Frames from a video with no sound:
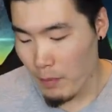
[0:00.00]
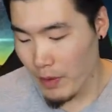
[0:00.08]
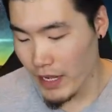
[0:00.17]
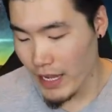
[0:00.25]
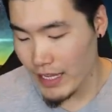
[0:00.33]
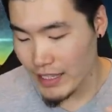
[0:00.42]

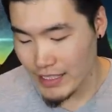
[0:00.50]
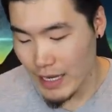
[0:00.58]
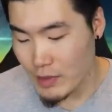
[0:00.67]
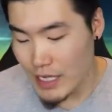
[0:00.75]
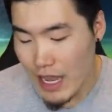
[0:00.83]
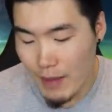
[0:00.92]
but at the
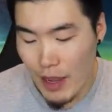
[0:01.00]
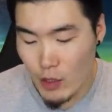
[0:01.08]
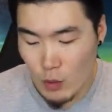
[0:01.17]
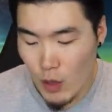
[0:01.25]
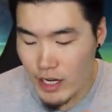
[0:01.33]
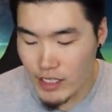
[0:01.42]
same time I was
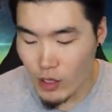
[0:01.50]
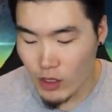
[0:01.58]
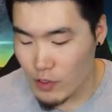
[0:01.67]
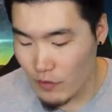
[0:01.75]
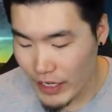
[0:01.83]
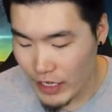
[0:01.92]
watching all
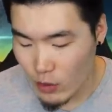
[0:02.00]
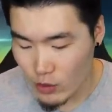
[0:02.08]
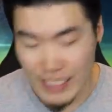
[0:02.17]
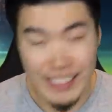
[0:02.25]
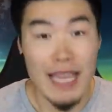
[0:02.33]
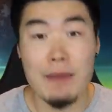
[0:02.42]
these videos,
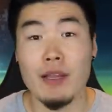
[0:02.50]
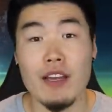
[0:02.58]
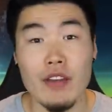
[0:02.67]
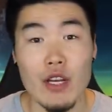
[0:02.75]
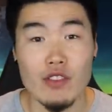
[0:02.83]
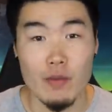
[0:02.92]
these gameplay
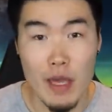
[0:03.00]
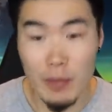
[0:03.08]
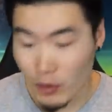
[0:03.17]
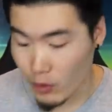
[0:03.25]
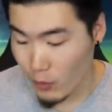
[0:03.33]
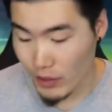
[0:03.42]
videos of
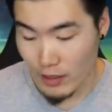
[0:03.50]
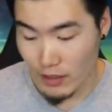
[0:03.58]
people with